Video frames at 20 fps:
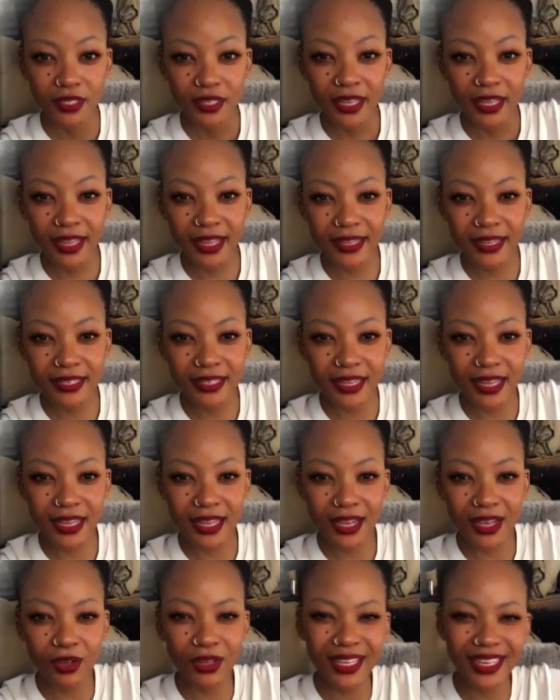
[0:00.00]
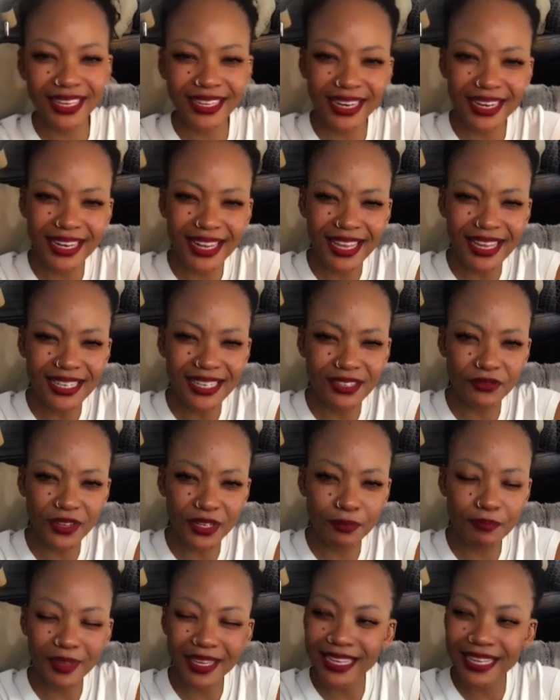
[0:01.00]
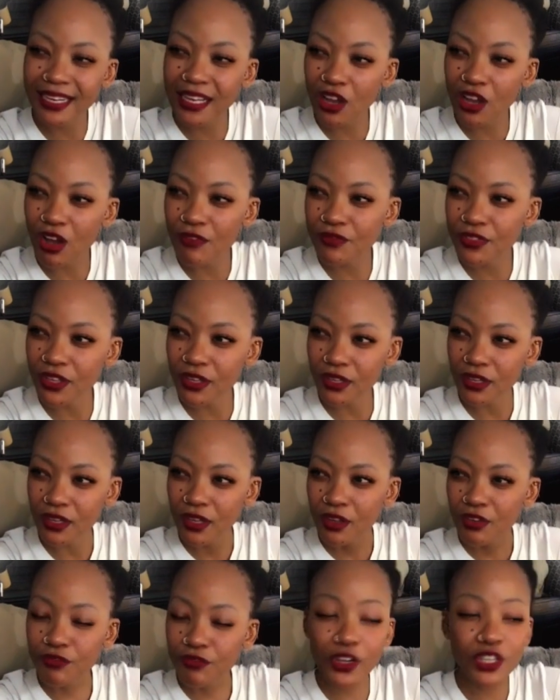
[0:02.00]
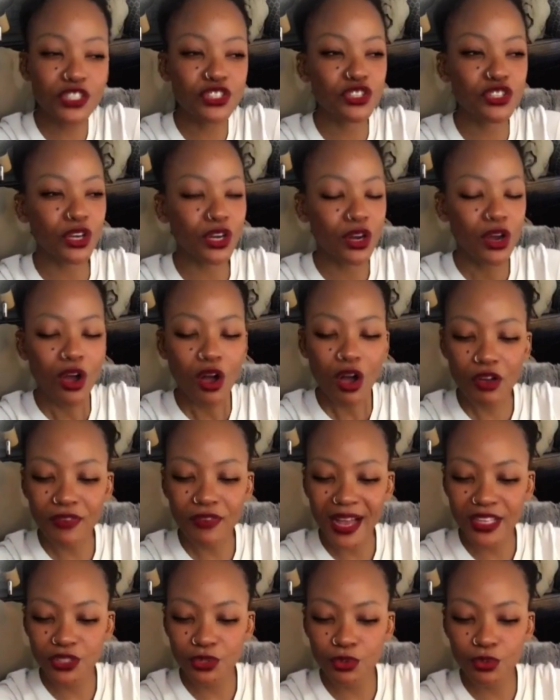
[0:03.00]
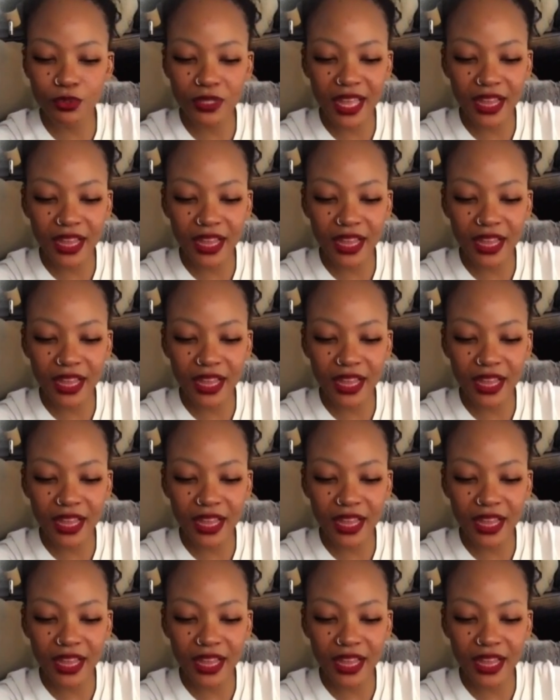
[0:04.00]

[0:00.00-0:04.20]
and uh, grade eight, very beginning of the first year of high school,